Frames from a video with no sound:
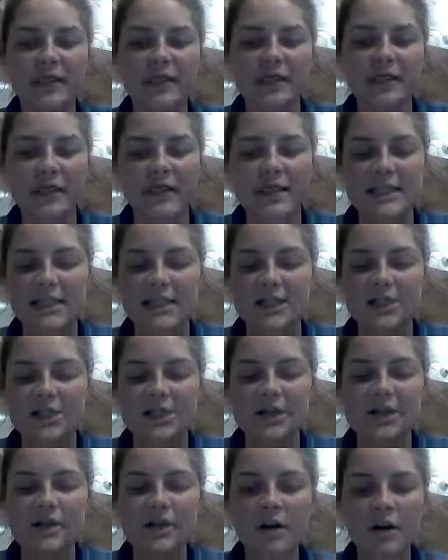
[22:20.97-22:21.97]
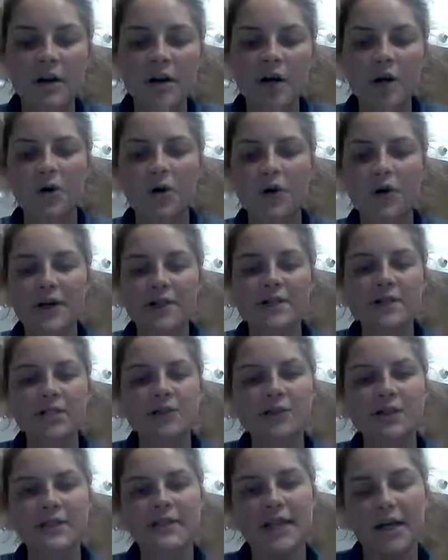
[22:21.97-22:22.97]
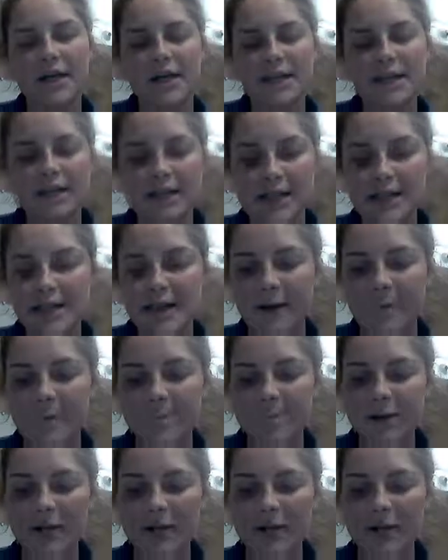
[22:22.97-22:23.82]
things to the teacher, or students that are stealing.